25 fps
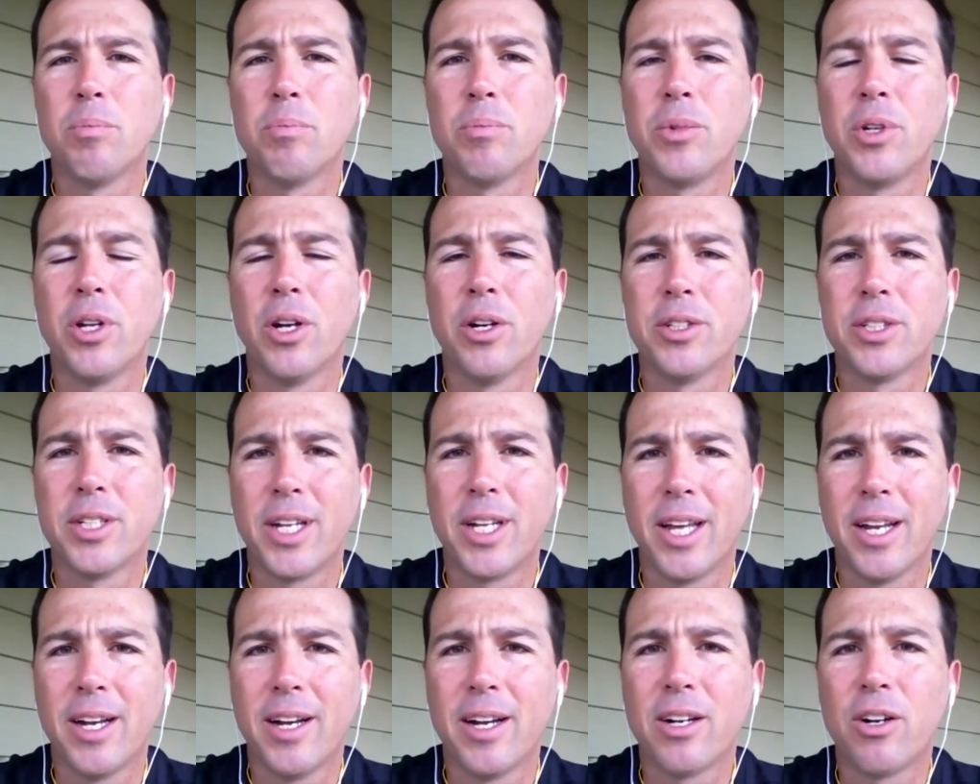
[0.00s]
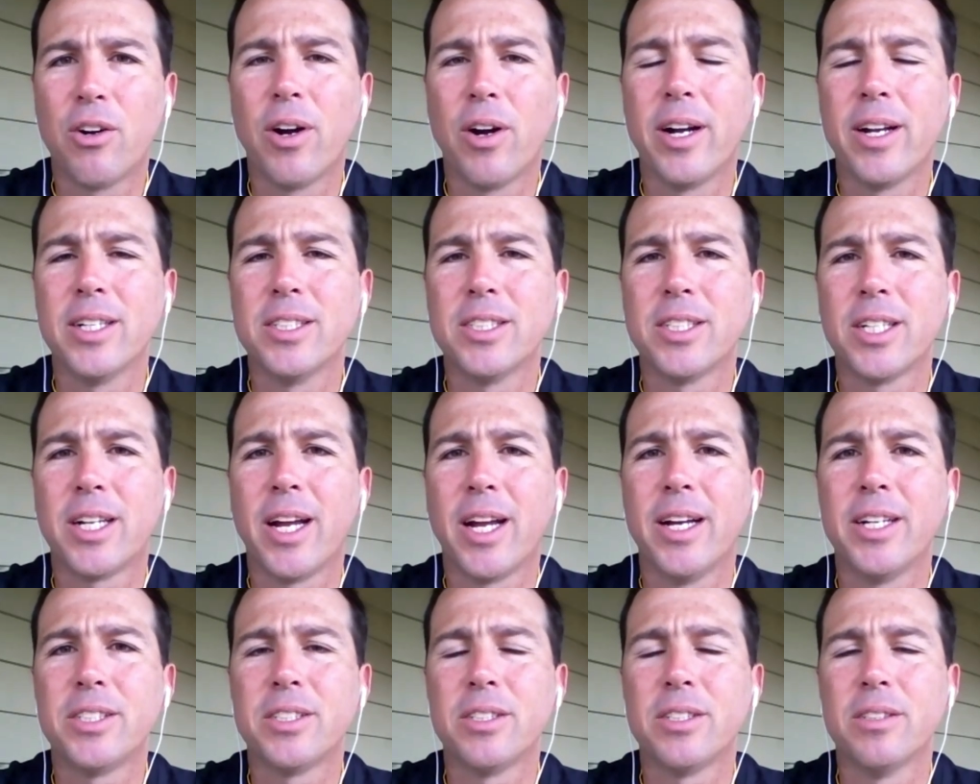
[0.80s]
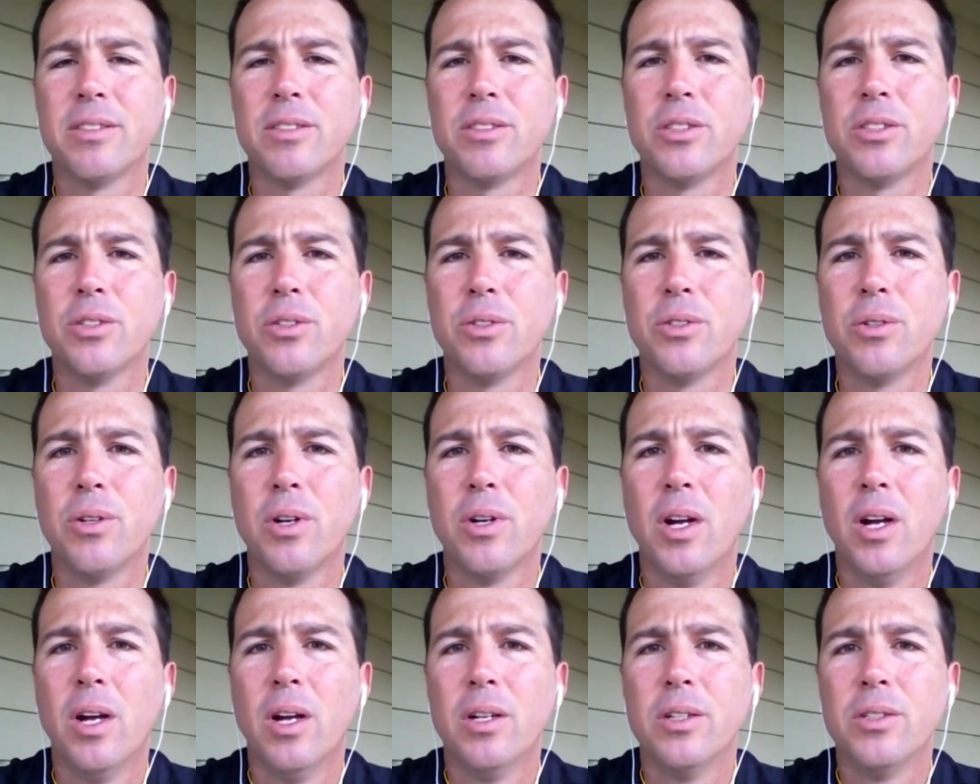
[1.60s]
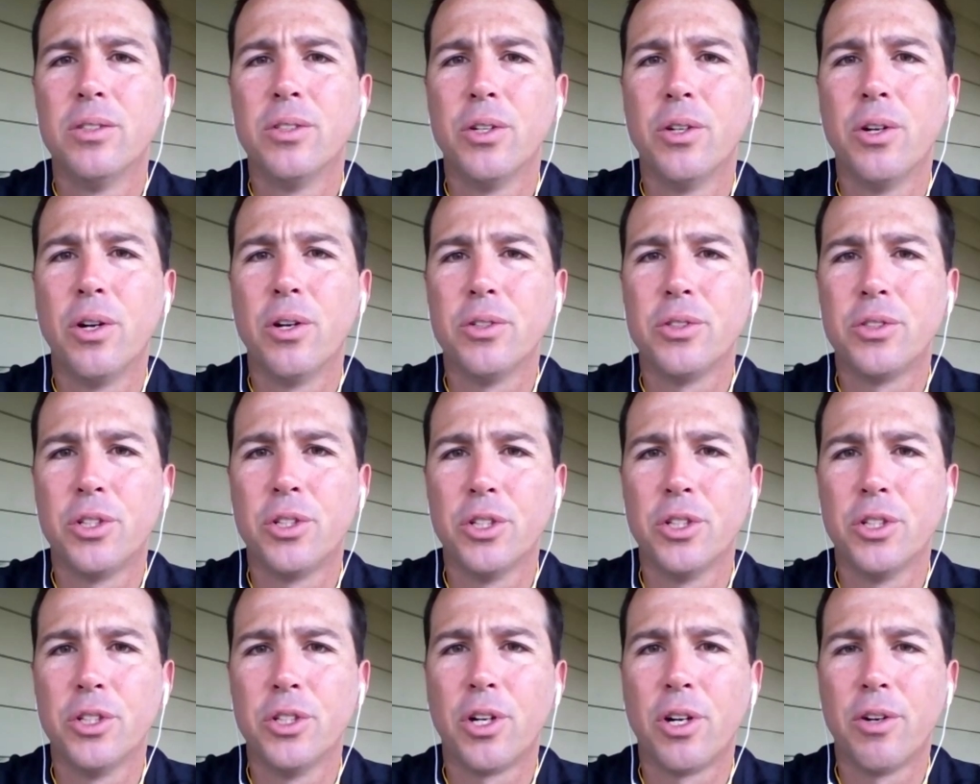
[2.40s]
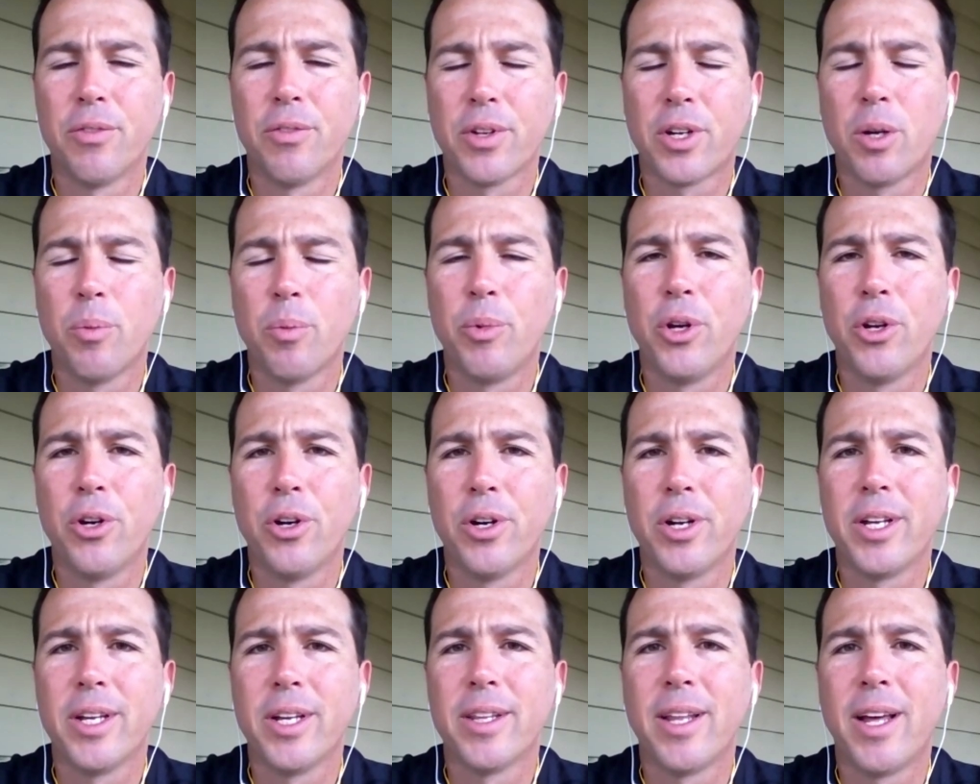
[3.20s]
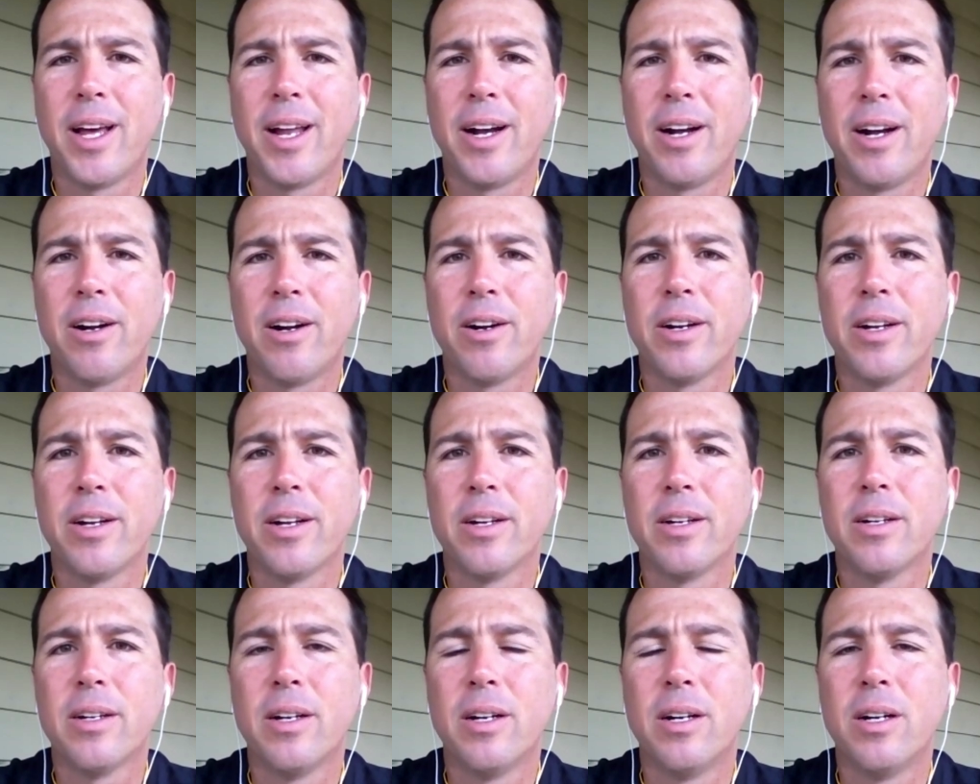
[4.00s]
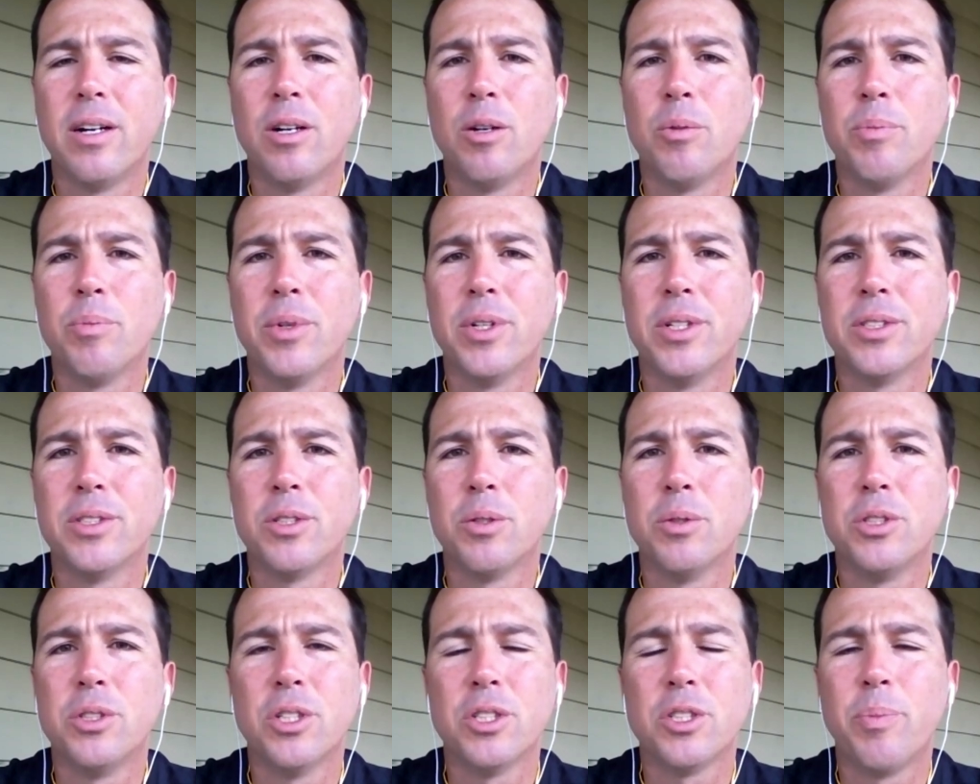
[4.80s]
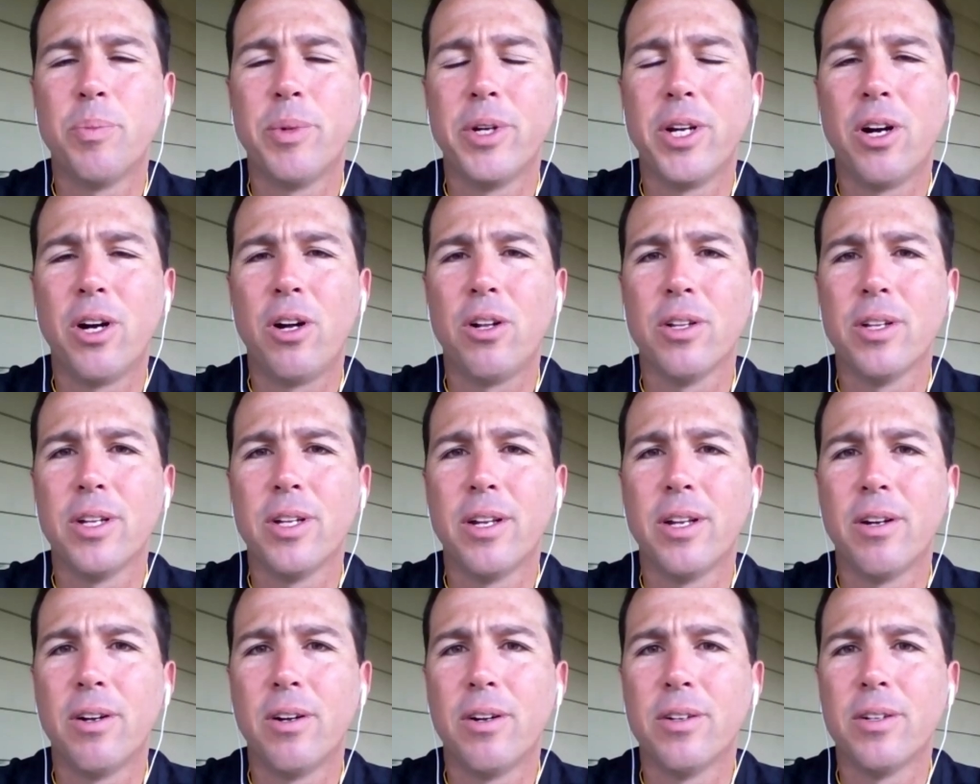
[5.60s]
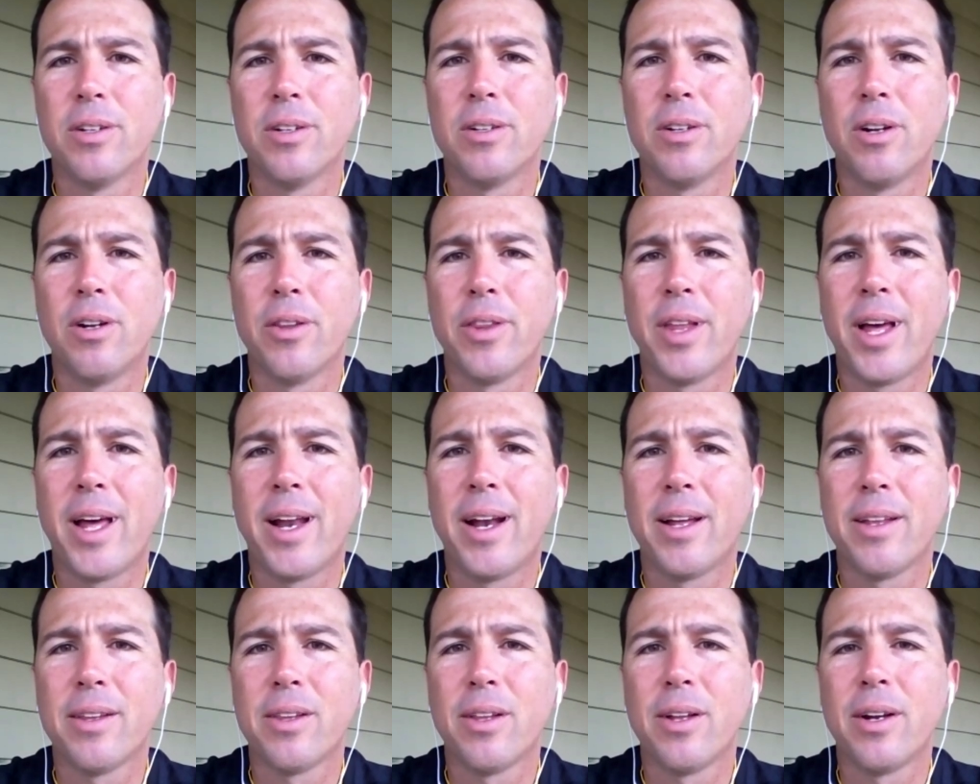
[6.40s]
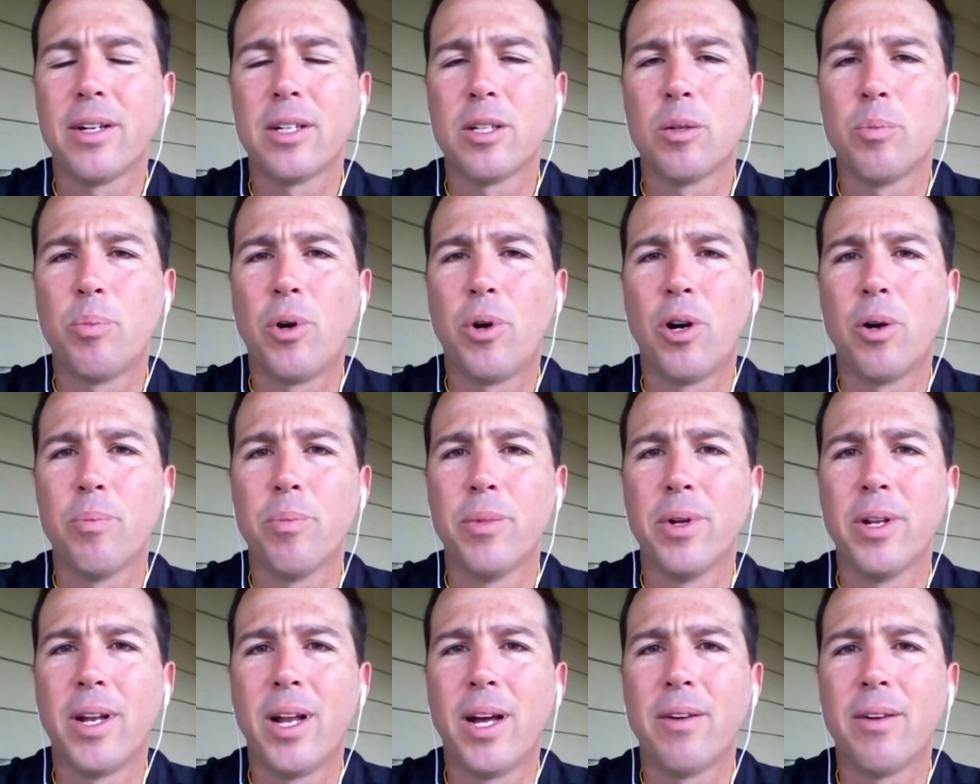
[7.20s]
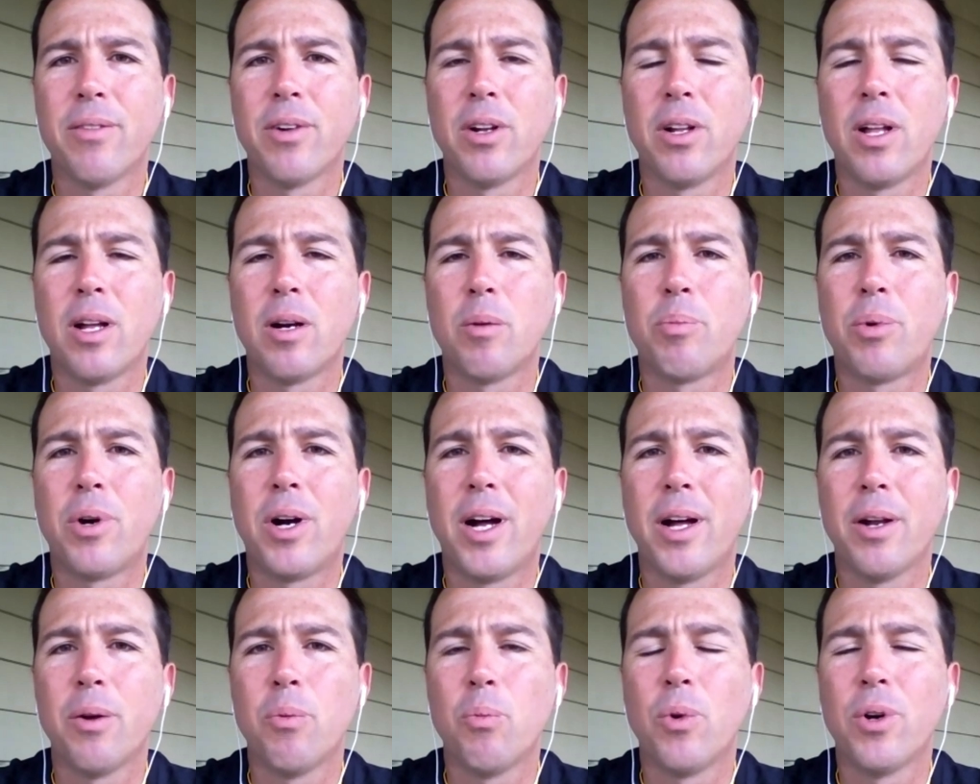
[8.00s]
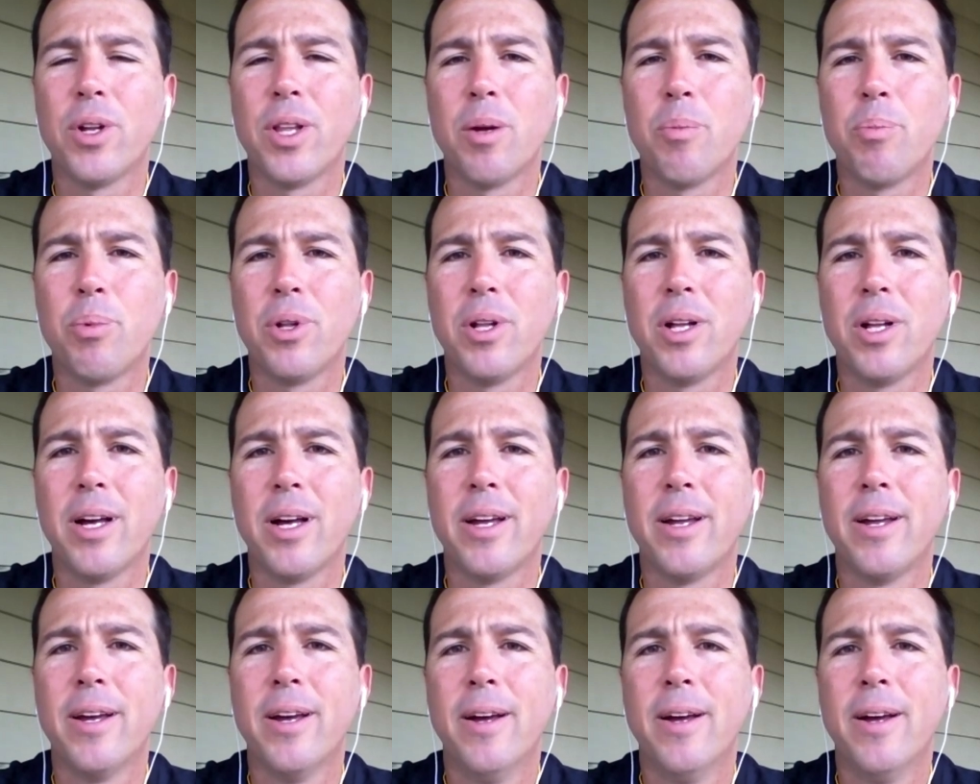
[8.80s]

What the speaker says: you know, to get a great education, to serve the community in that area, and to just be all in on that athletic department, having a lot of pride in where they play.